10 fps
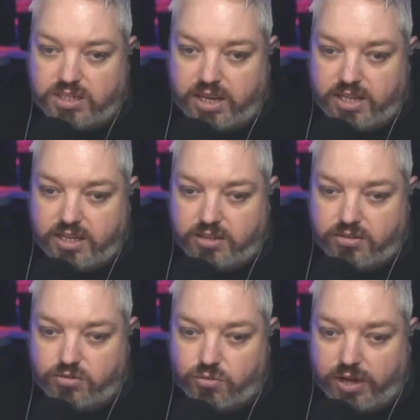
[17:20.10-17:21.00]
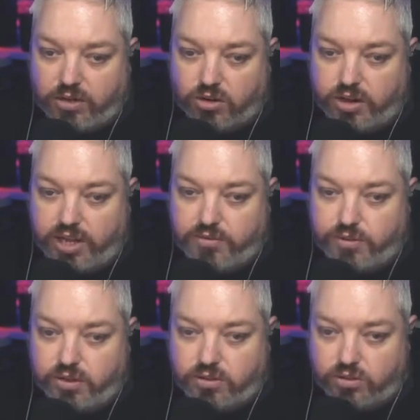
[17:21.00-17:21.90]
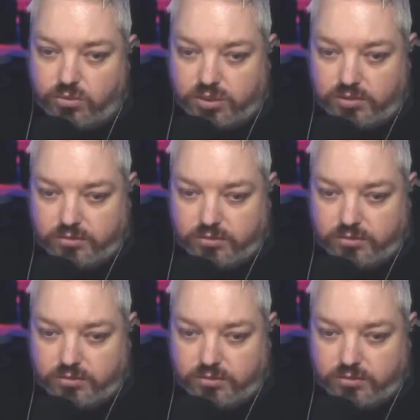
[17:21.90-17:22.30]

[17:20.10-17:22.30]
send it right or left first, don't we?